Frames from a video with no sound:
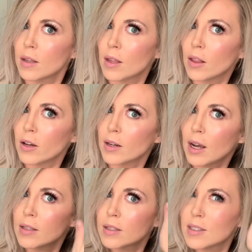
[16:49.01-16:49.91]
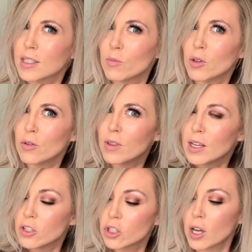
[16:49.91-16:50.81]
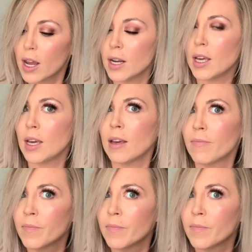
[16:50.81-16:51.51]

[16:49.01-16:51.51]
They look nice and smooth and shiny.